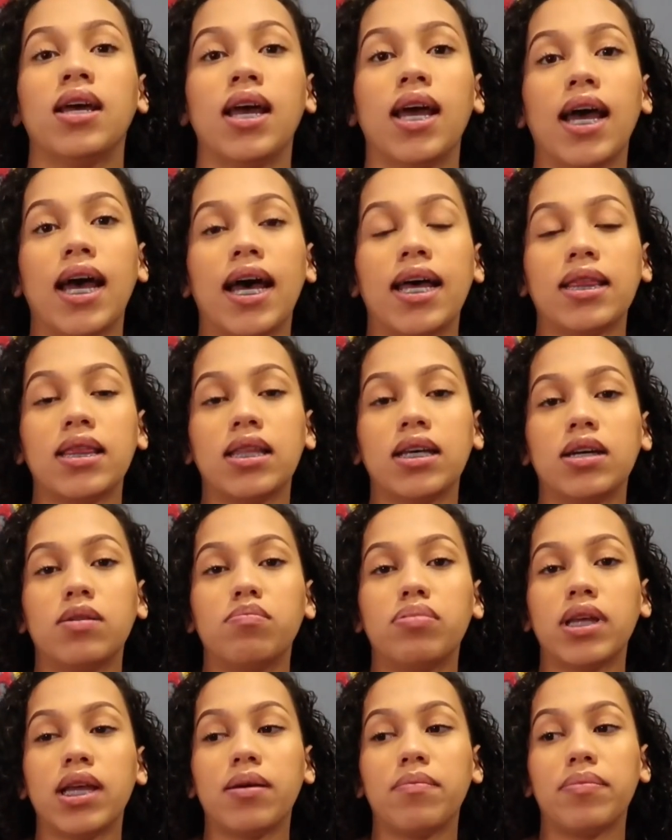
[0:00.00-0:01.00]
at the
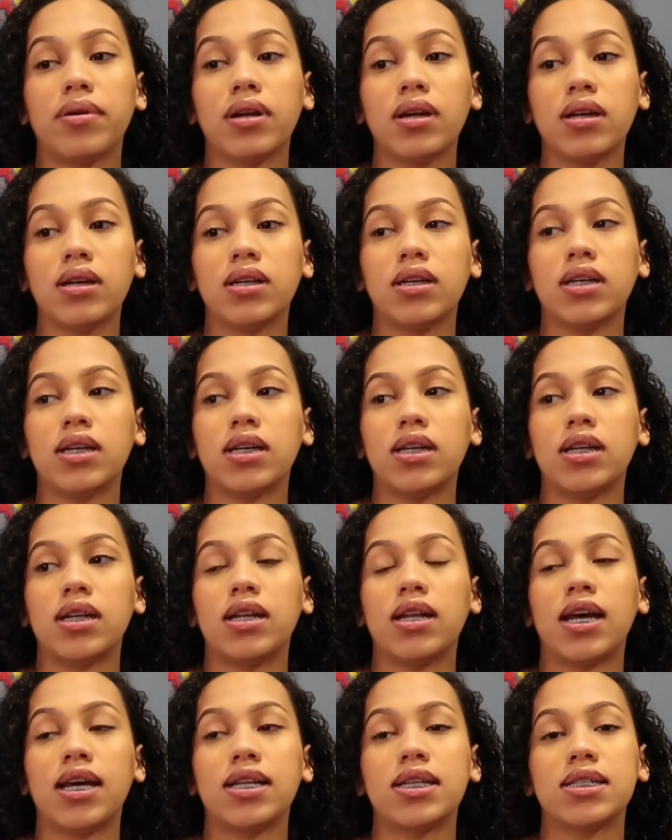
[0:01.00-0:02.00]
Planned Parenthood,
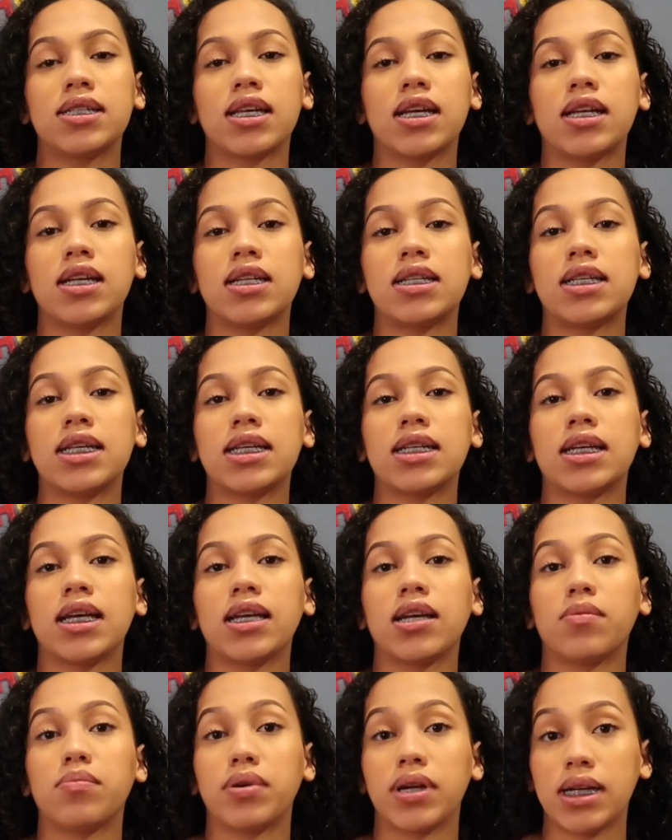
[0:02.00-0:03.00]
and I decided to take
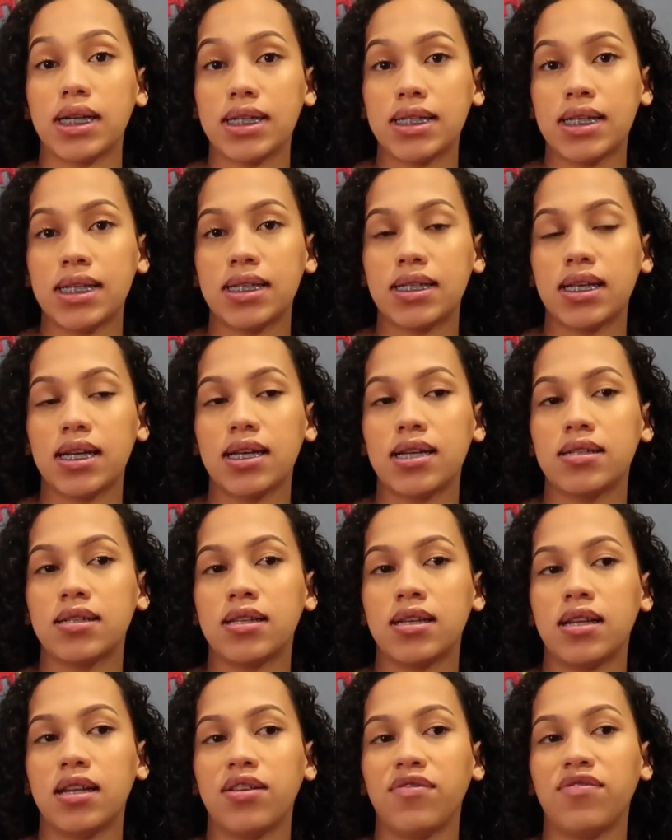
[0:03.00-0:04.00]
like a pregnancy test,
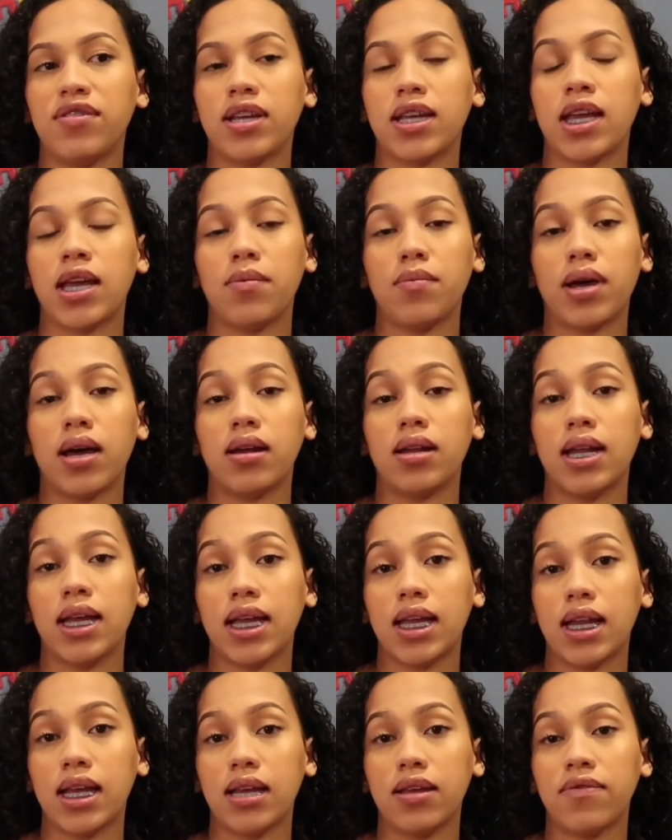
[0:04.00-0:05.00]
and if it came out
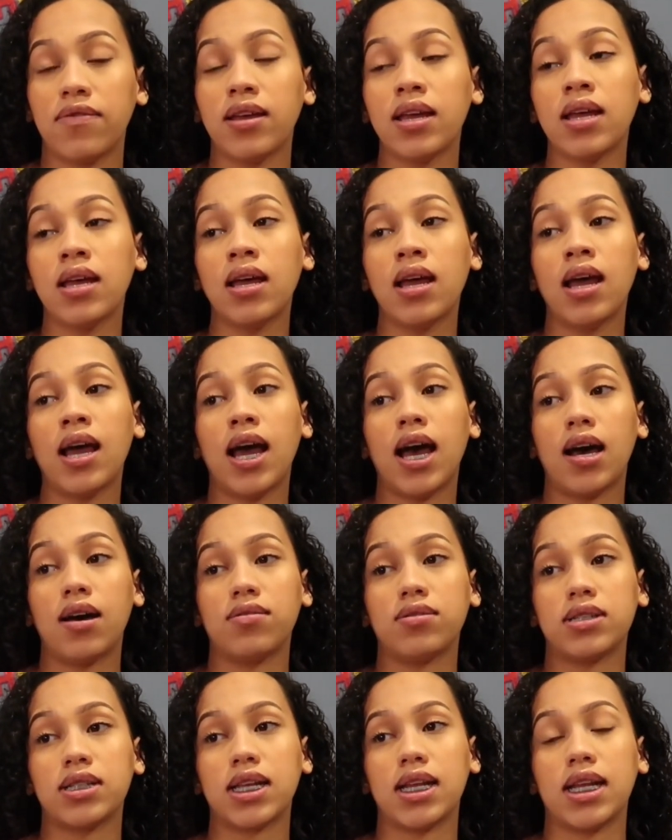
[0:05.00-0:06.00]
negative, I
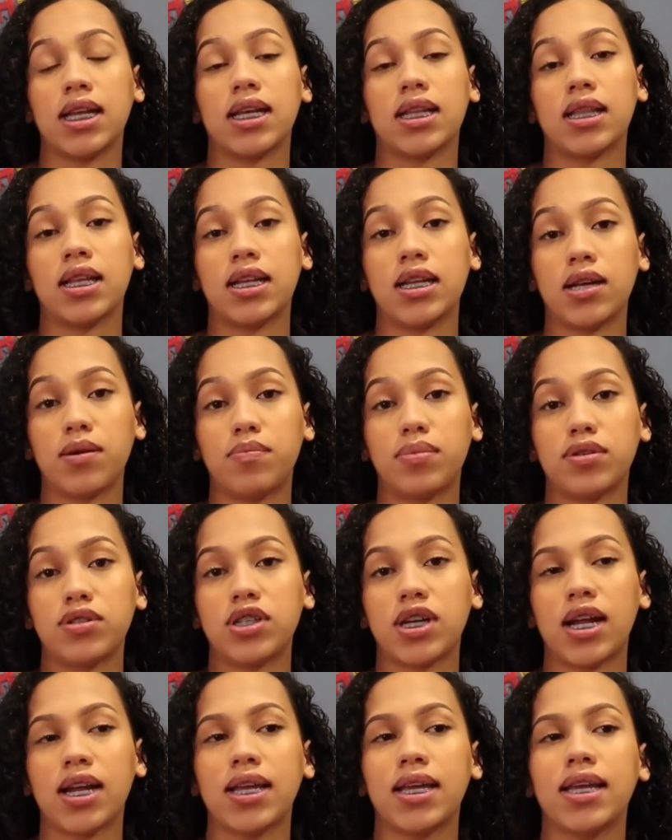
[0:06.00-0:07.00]
was gonna get the depot
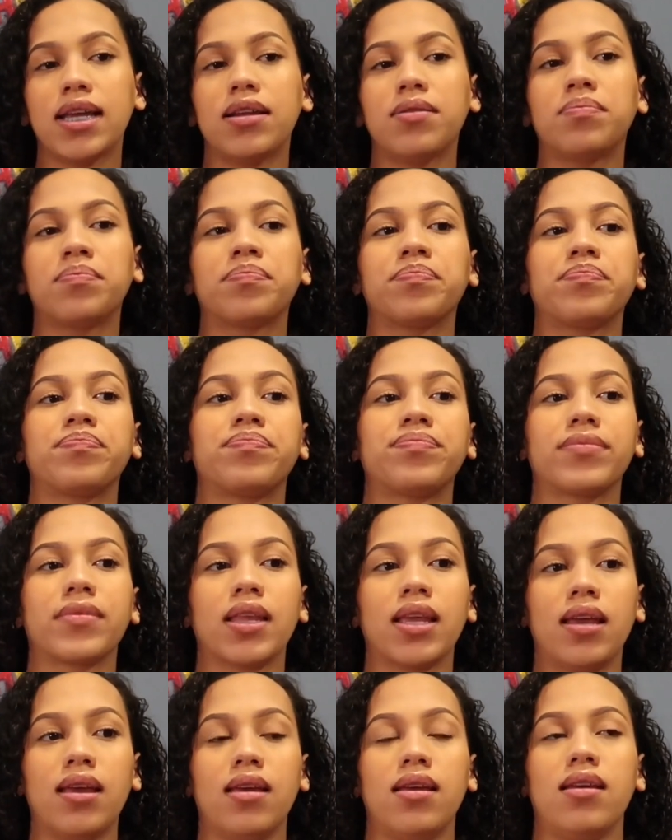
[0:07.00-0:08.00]
shot again.
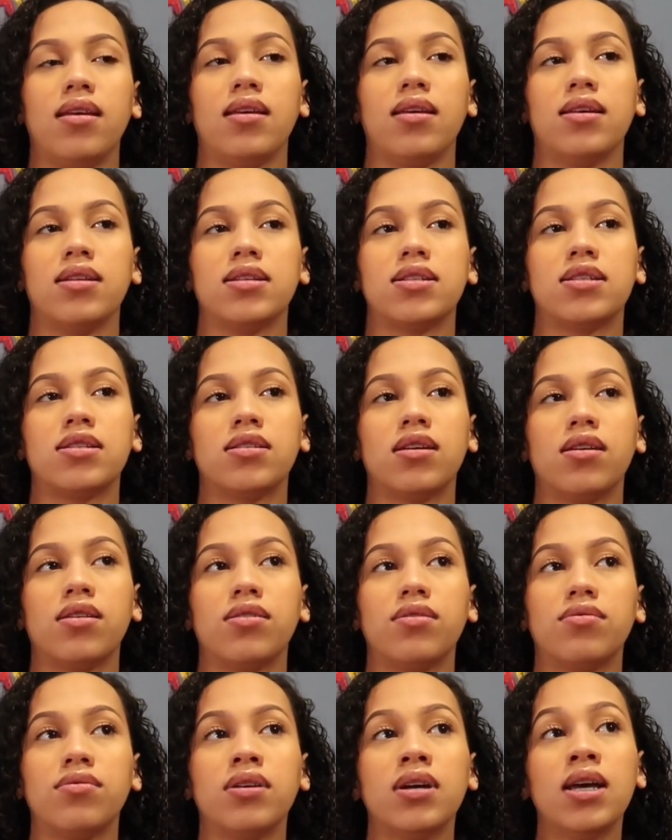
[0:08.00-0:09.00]
And
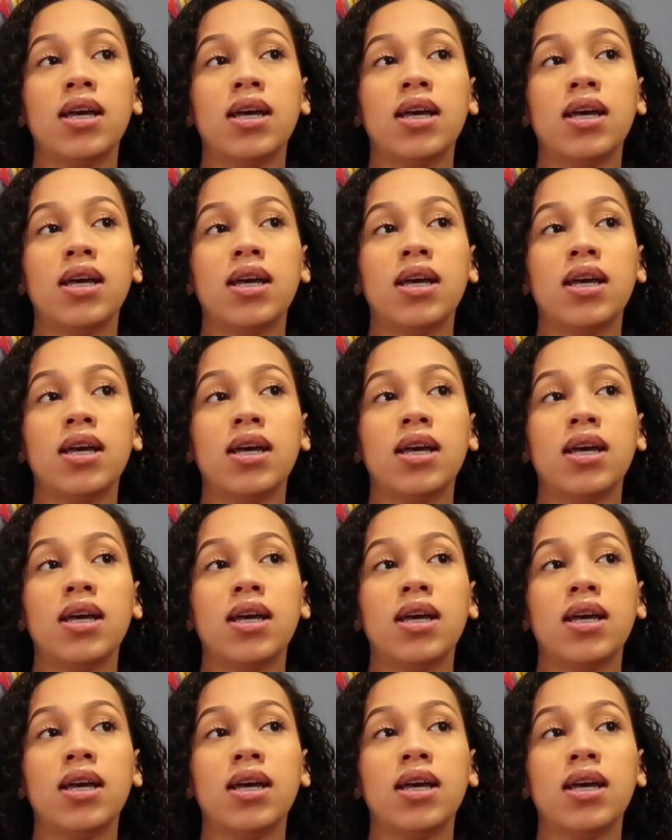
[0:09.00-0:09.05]
so